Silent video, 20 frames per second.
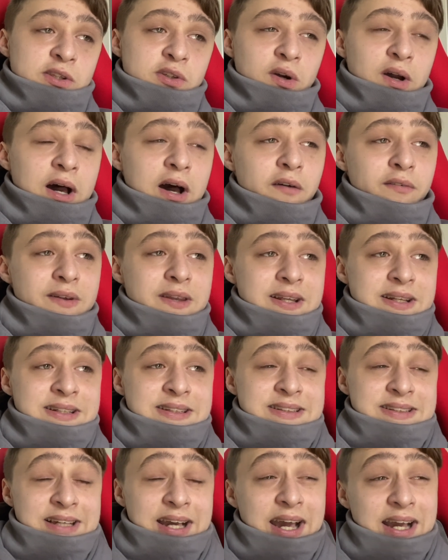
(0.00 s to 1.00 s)
health and they
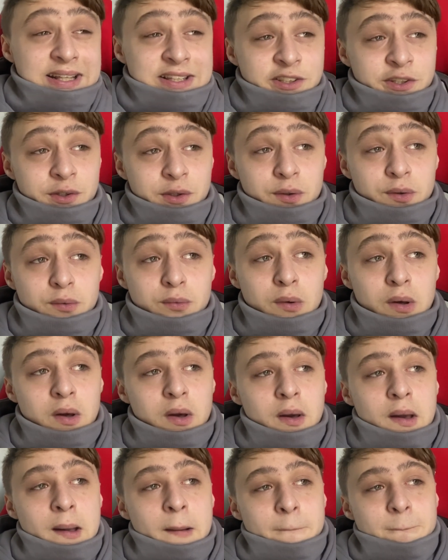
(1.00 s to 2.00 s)
decide to,
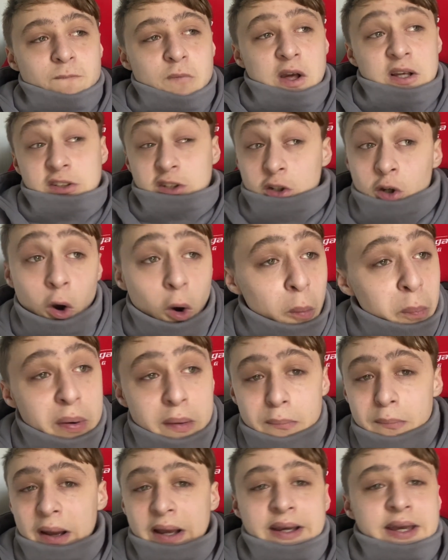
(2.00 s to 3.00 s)
as a
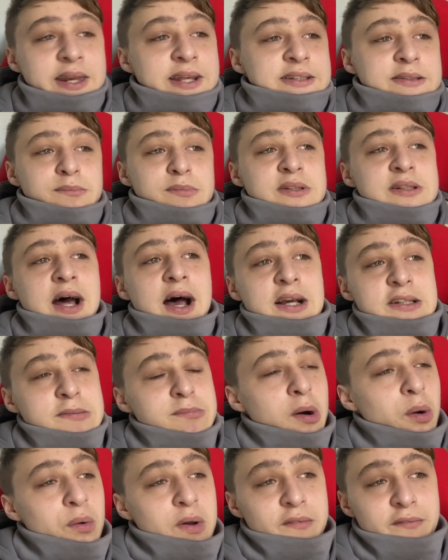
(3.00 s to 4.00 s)
coping mechanism, start
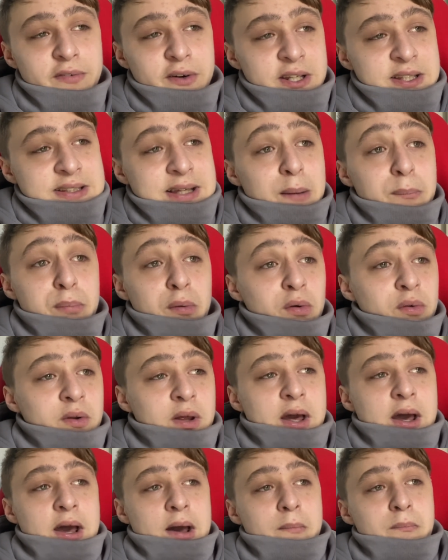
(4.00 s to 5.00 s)
smoking, for example,
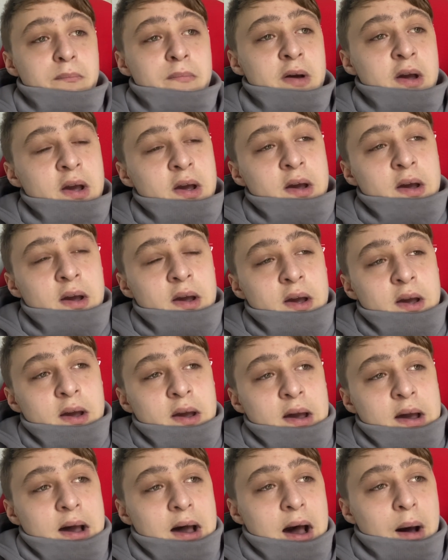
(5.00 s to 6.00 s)

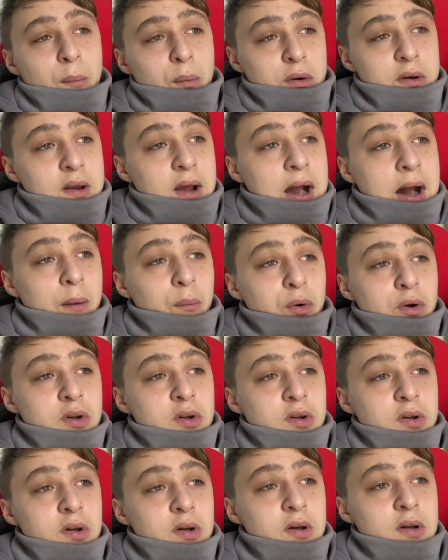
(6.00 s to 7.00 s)
I
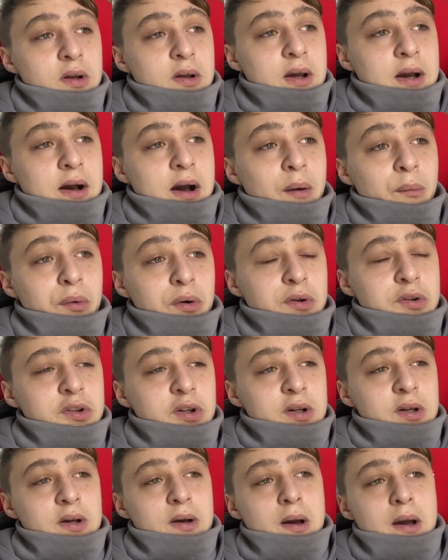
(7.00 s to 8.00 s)
would
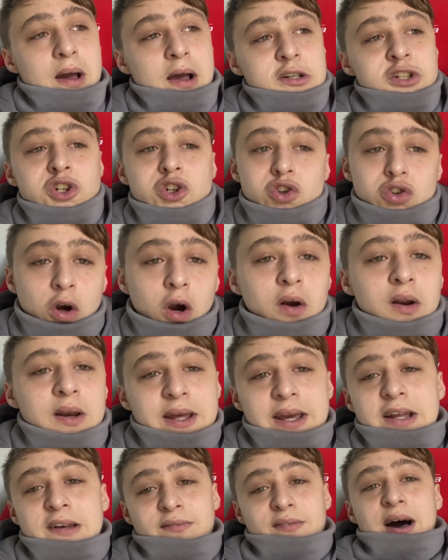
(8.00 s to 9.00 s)
strongly
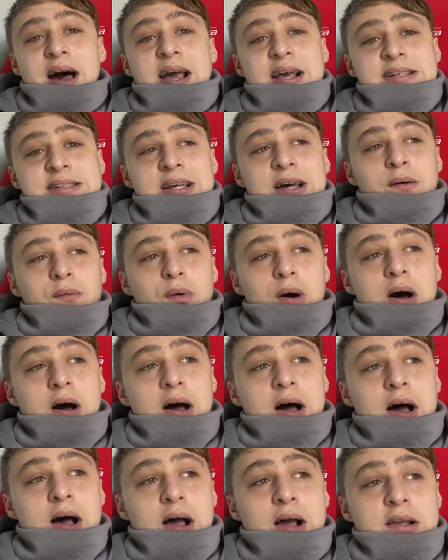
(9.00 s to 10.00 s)
advise
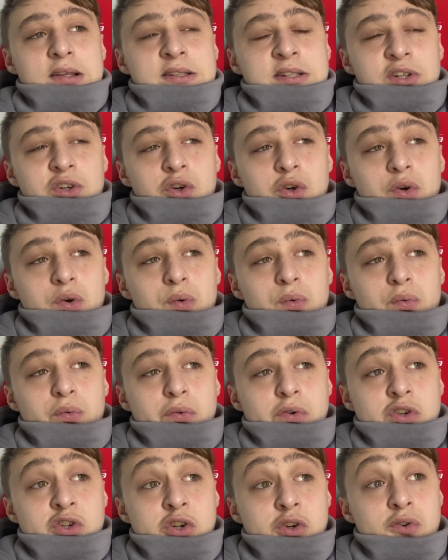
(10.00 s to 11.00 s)
for you
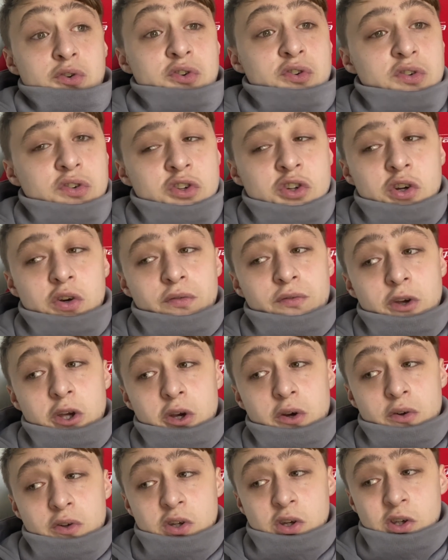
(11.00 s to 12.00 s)

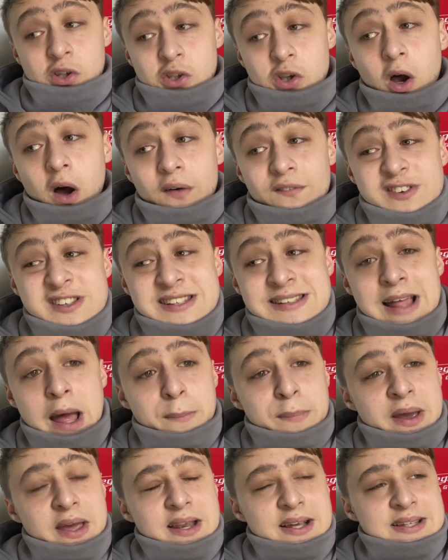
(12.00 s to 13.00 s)
to sort of
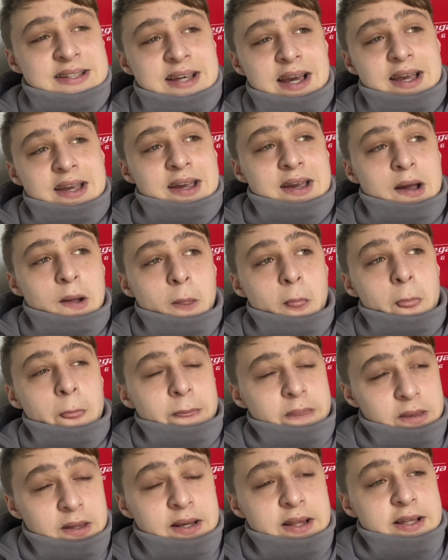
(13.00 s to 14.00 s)
step in and say,
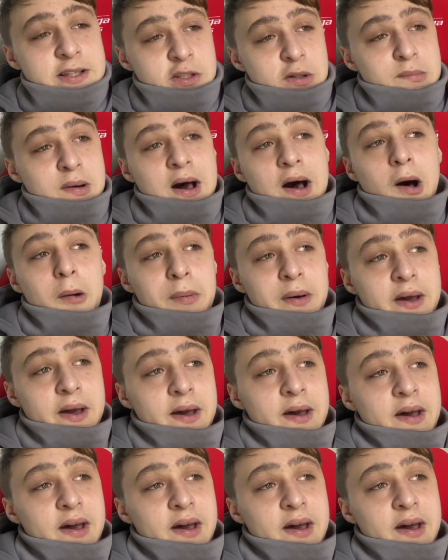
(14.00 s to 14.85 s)
you need some help here.